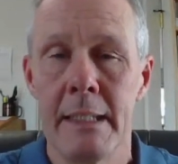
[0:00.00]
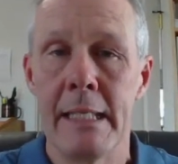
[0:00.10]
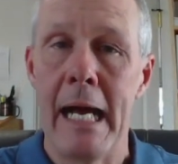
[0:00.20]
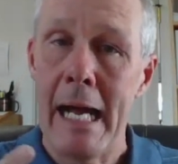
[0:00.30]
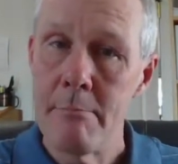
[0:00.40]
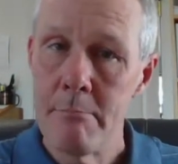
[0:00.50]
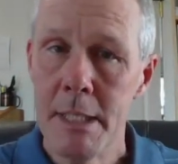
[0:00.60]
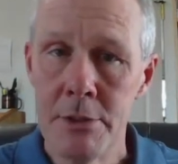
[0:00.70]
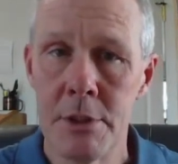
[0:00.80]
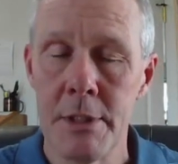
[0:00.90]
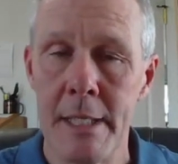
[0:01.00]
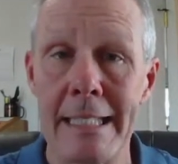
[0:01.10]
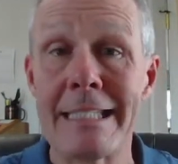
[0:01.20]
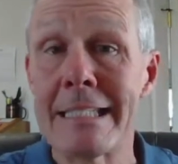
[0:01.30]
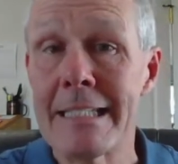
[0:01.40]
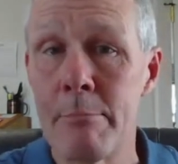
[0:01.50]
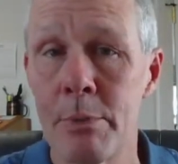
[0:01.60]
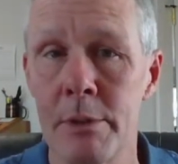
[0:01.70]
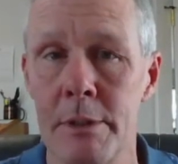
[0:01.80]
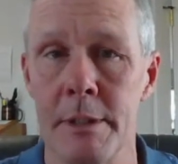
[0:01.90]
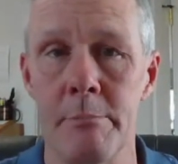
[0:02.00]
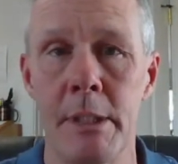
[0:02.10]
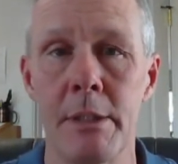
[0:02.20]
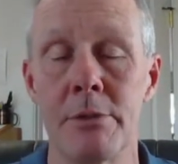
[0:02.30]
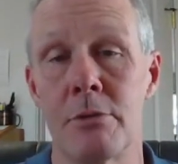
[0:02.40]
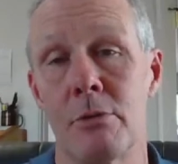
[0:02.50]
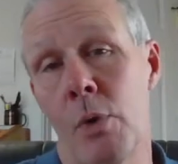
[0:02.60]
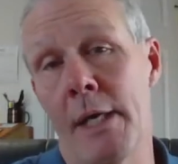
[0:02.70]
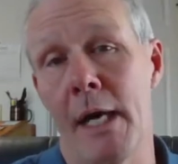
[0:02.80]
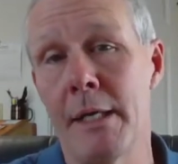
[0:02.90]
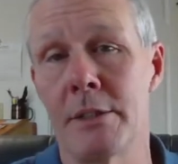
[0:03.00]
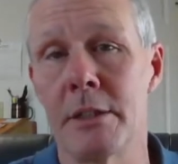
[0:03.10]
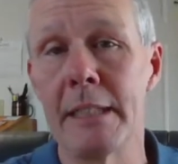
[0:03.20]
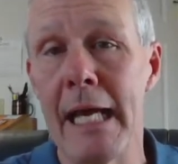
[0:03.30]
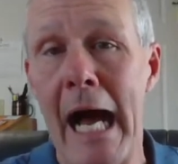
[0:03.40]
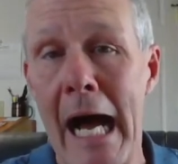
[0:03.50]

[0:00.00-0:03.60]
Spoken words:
Now, I mentioned that separately because, quite honestly,